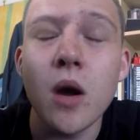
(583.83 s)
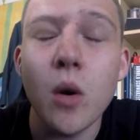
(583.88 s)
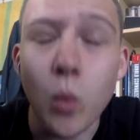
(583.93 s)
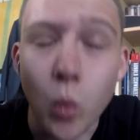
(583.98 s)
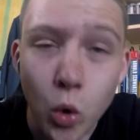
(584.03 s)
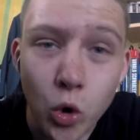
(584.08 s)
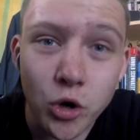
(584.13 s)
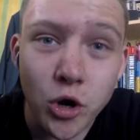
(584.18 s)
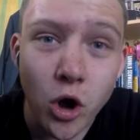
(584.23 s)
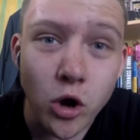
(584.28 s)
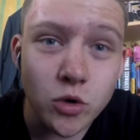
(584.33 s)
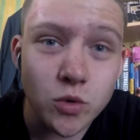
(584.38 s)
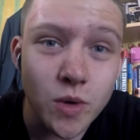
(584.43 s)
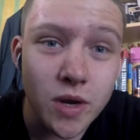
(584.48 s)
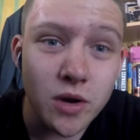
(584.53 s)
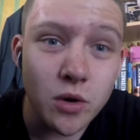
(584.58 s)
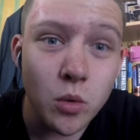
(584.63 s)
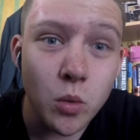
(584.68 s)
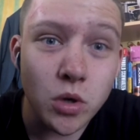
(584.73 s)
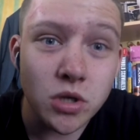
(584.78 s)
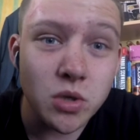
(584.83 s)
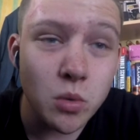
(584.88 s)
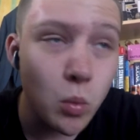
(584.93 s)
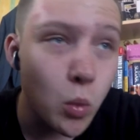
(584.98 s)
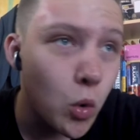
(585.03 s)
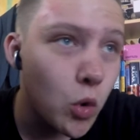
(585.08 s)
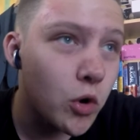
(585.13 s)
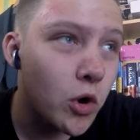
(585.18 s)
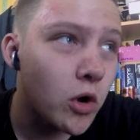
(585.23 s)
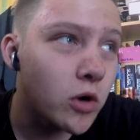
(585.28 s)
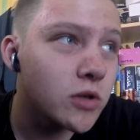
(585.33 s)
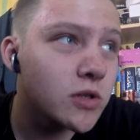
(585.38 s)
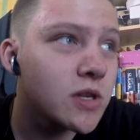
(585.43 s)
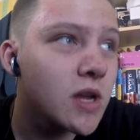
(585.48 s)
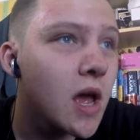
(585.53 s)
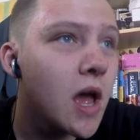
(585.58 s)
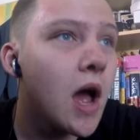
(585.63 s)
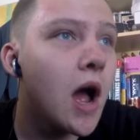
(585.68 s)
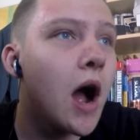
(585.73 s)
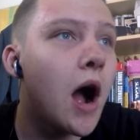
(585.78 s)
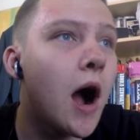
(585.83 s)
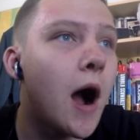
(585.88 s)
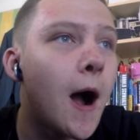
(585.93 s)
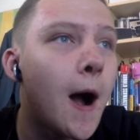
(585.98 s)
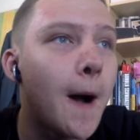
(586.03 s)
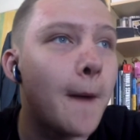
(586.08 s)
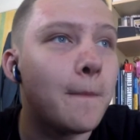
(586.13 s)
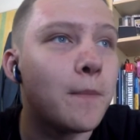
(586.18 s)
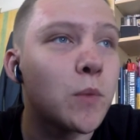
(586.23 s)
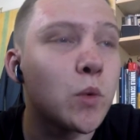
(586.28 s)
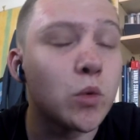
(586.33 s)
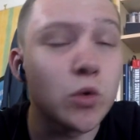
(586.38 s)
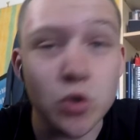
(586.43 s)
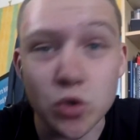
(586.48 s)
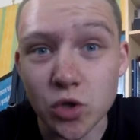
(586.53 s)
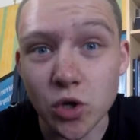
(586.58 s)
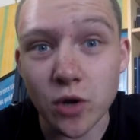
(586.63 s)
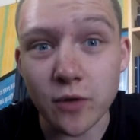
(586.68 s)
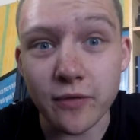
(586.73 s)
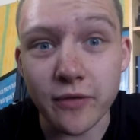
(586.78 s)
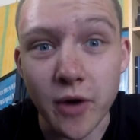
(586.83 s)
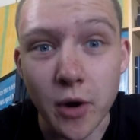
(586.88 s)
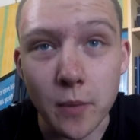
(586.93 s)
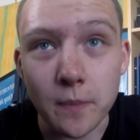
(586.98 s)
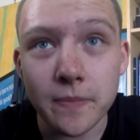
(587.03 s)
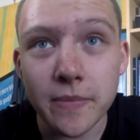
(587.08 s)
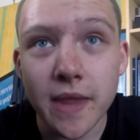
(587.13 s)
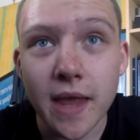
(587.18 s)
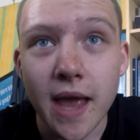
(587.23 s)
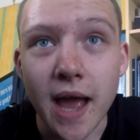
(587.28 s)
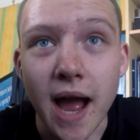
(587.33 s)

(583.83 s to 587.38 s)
War Dogs. We ended up watching War Dogs, um, which was a good film.